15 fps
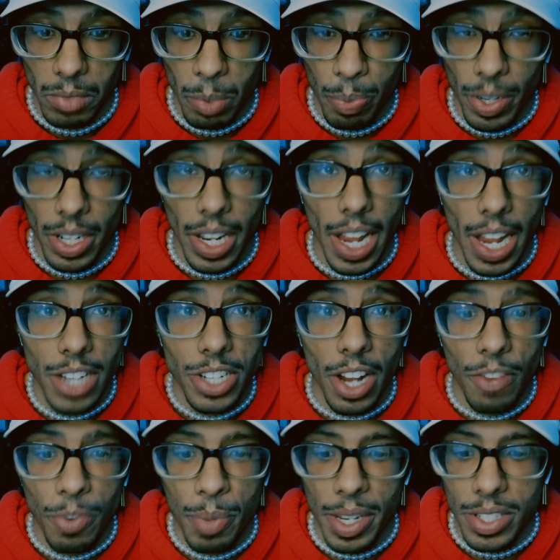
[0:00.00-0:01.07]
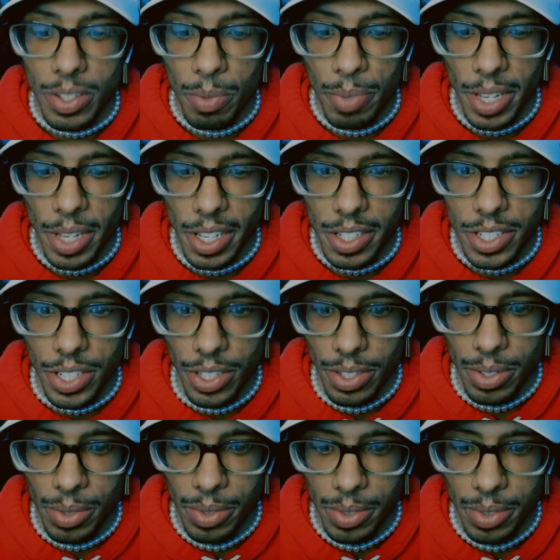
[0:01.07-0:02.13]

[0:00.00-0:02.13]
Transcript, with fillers: pretty agile for being so big too.